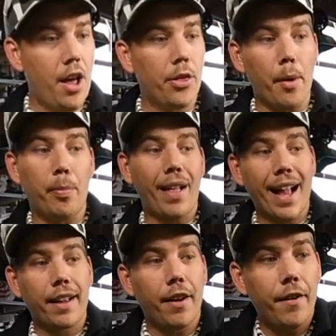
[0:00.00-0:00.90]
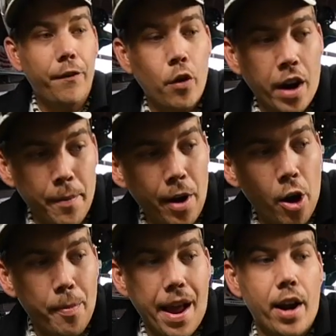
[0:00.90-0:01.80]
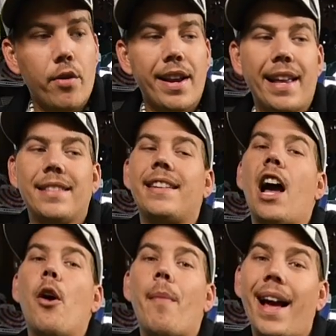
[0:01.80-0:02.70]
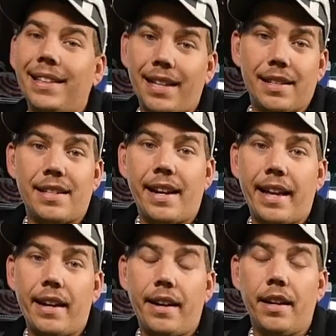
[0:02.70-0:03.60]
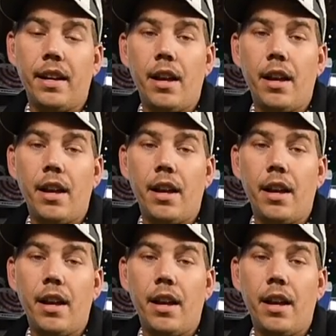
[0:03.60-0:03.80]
The black 4Ah battery is now my designated